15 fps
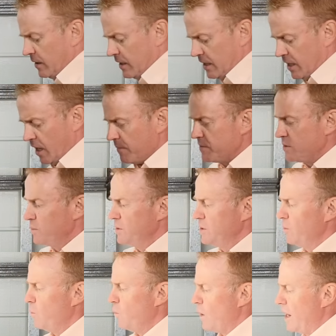only comes with
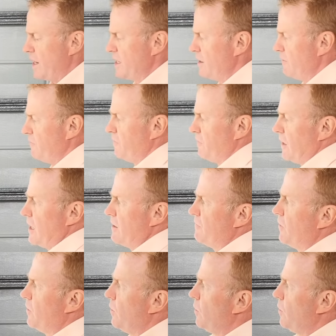the one flavor